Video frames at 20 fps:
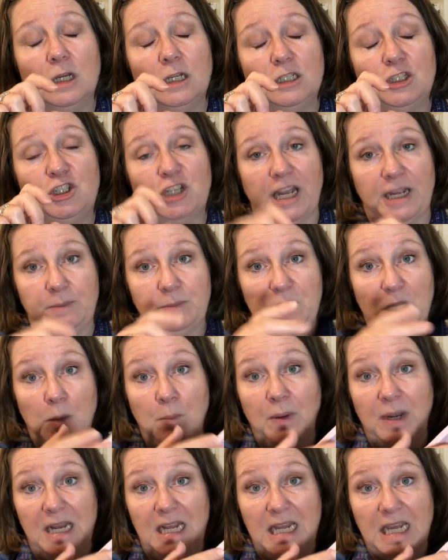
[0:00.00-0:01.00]
shapes
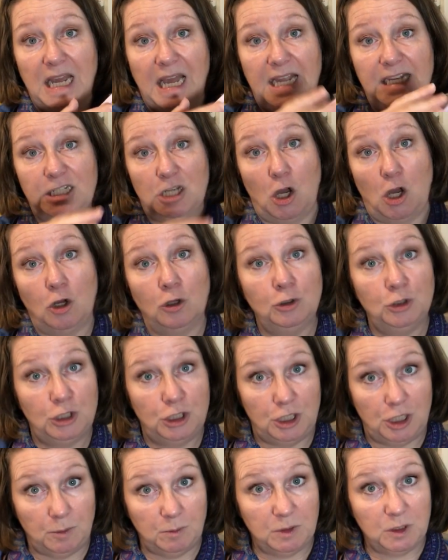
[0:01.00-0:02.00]
appliqued onto
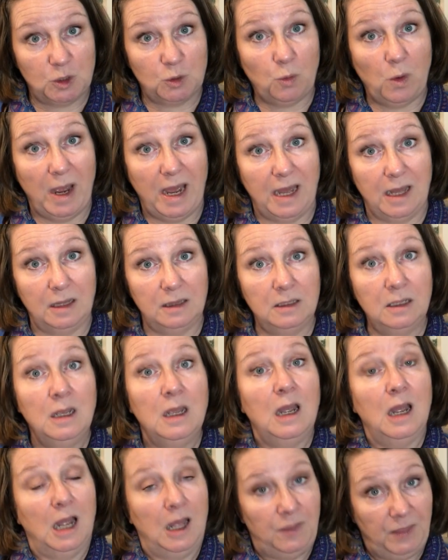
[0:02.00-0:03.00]
them as well,
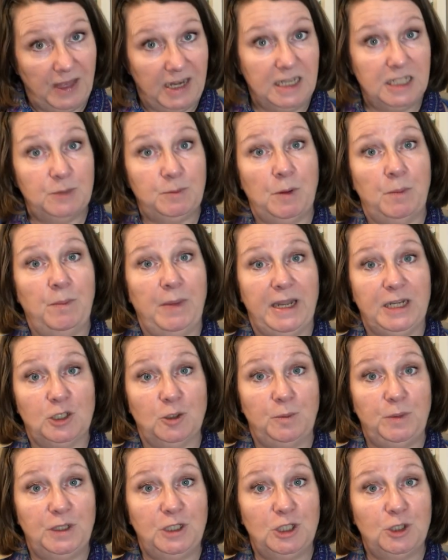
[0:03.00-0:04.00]
and then it's been made
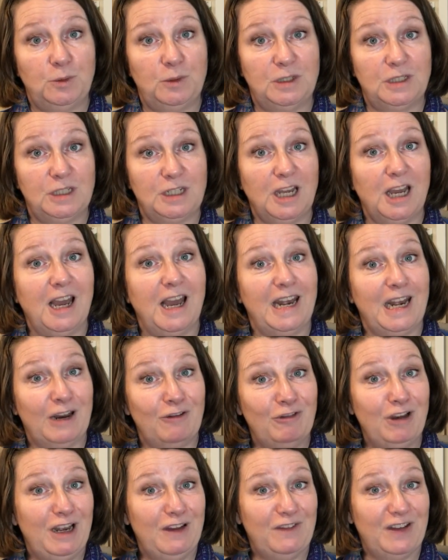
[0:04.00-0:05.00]
up into a skirt. And I
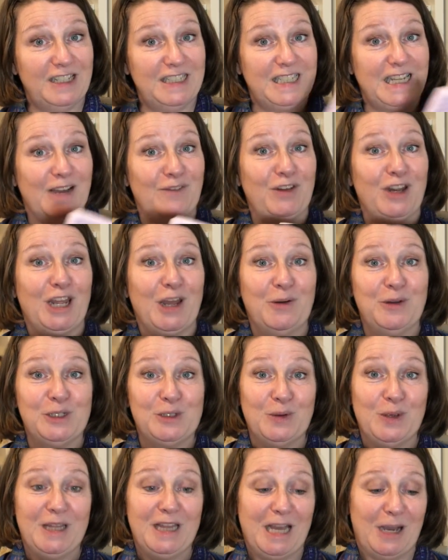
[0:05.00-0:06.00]
really fancy having a go at
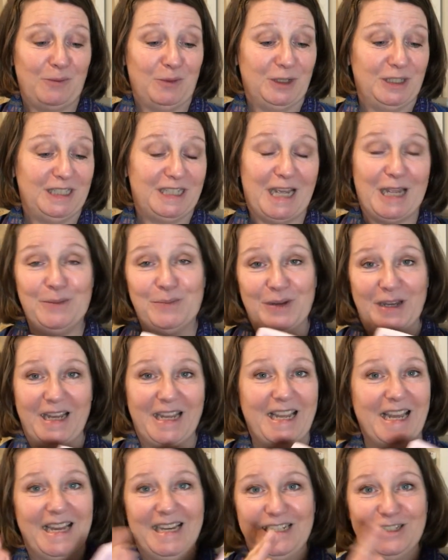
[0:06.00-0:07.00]
doing that one day, but
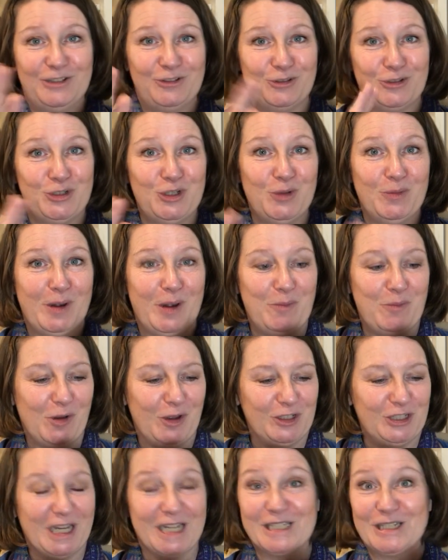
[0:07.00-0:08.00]
again, it's just too many
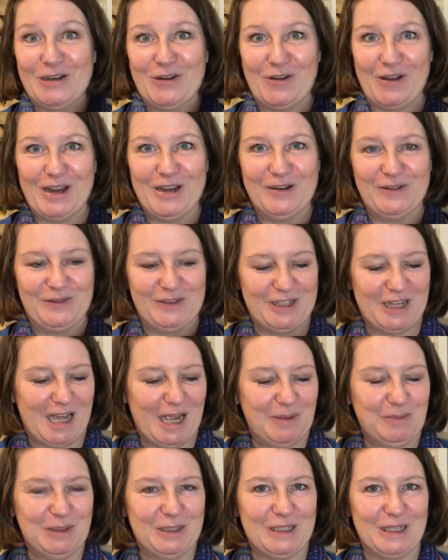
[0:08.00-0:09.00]
projects and not enough
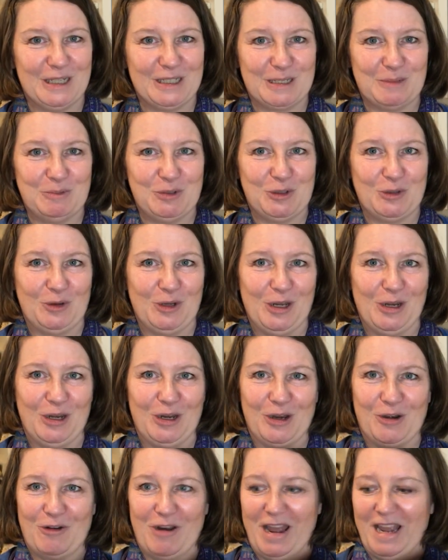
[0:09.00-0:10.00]
time, as I'm sure you'll
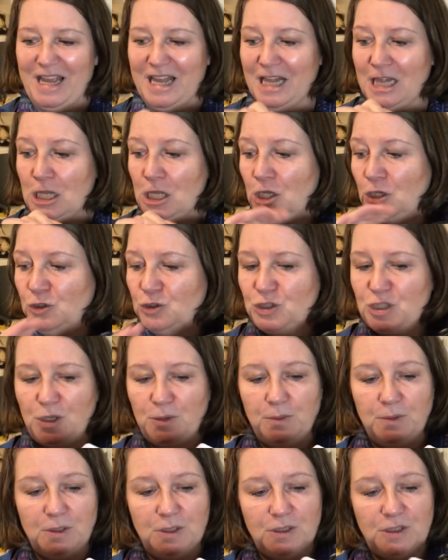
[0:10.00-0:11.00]
agree.
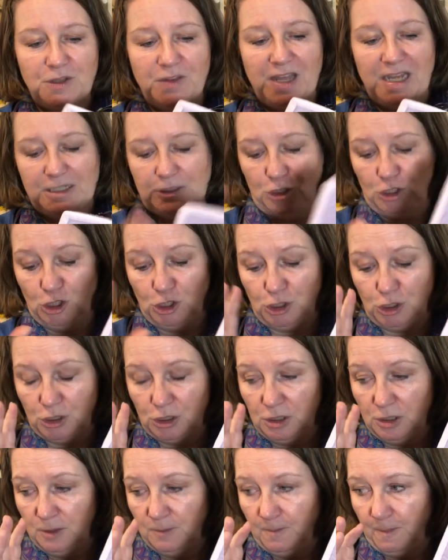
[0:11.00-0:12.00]
So that's just